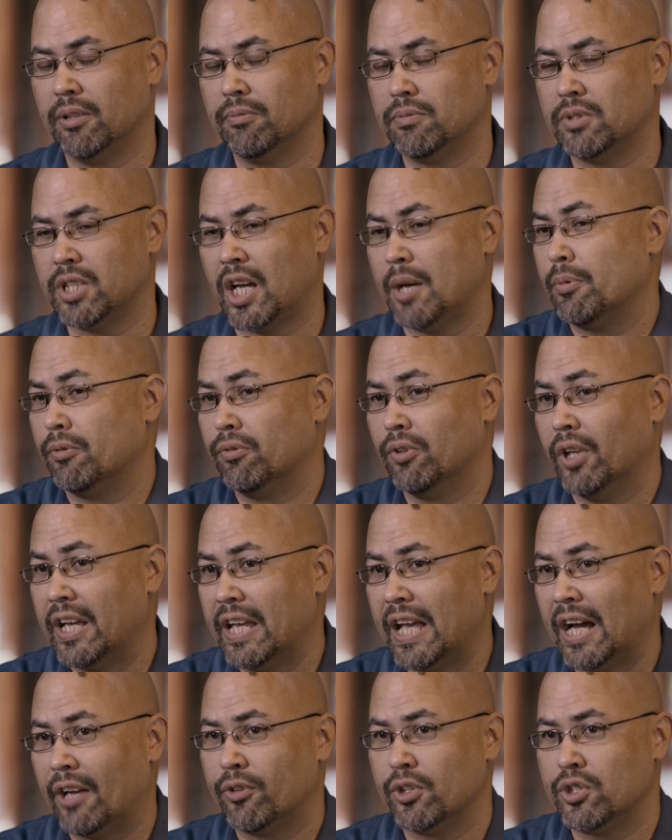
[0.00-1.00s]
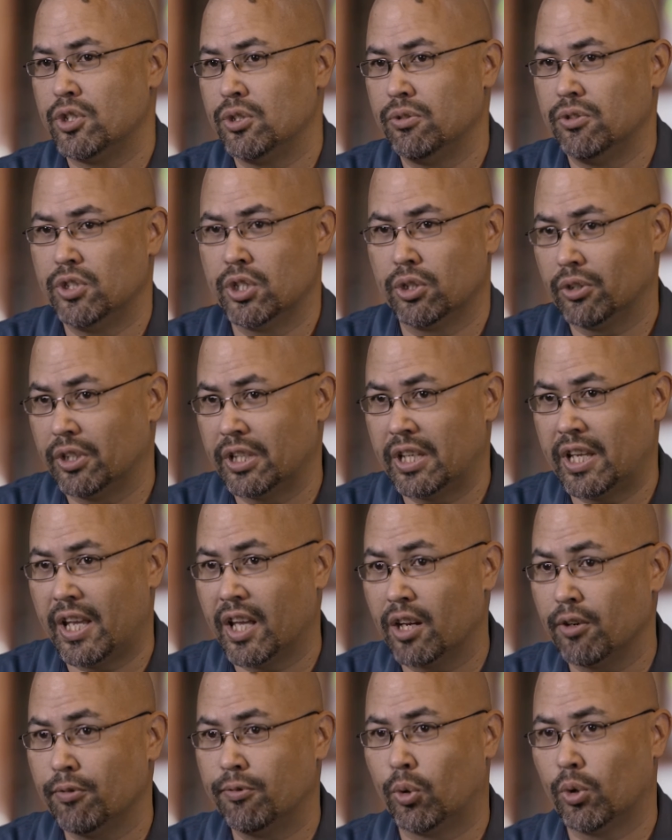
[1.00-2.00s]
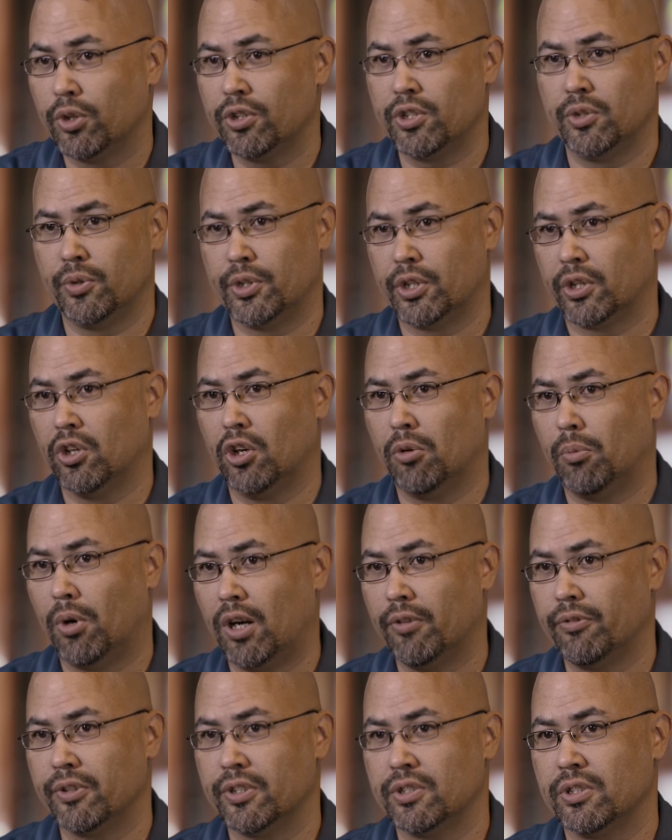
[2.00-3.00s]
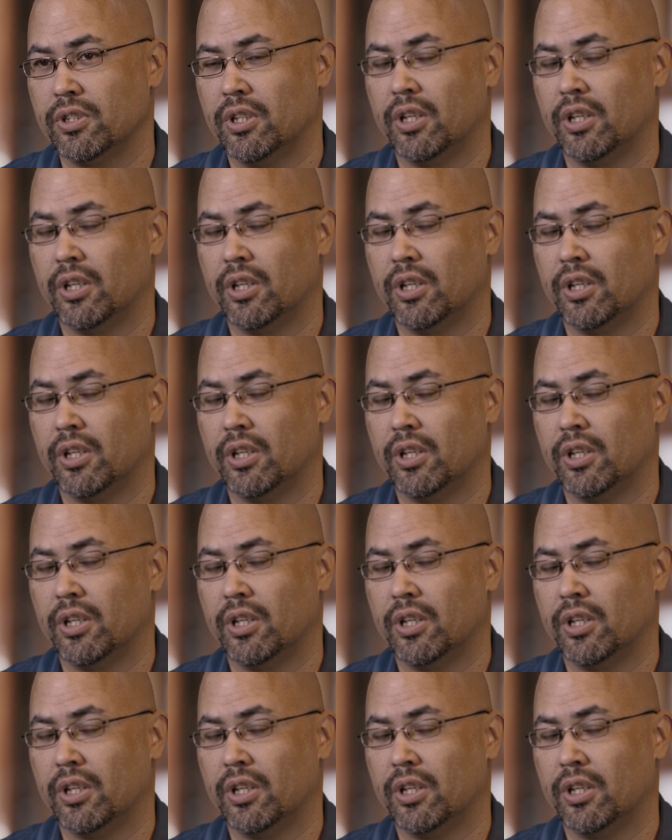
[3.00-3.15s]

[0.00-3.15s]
type of layout that you generally can't afford to do in your home office.